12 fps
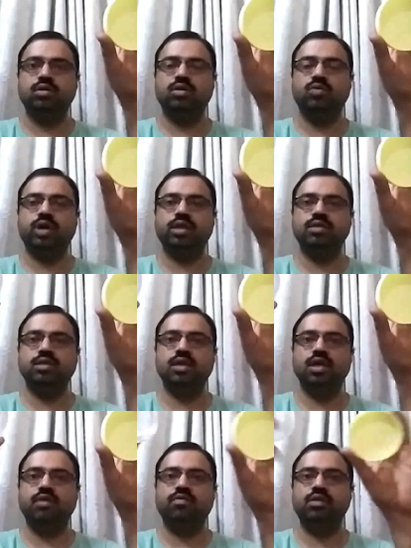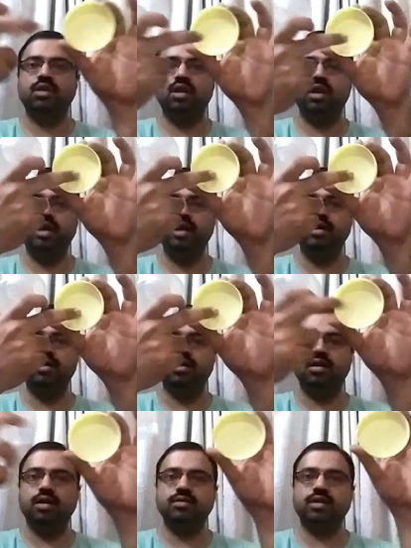You can see even the lid
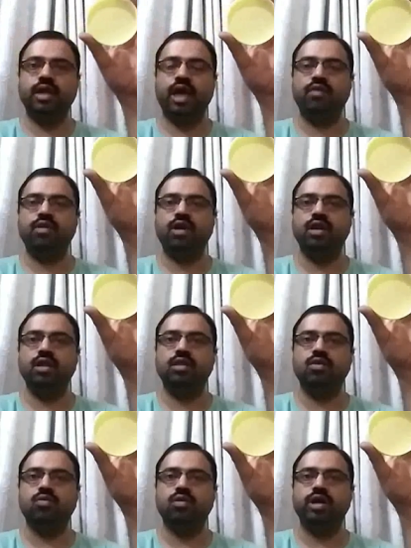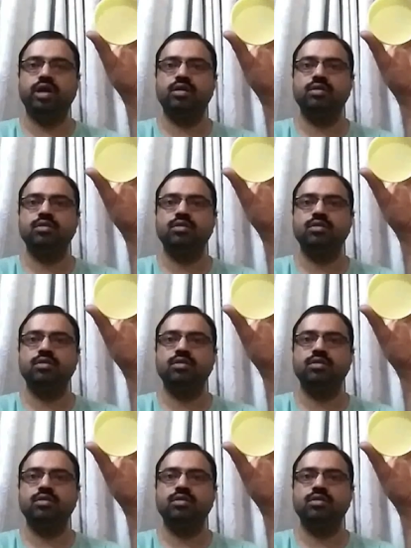doesn't have anything on it.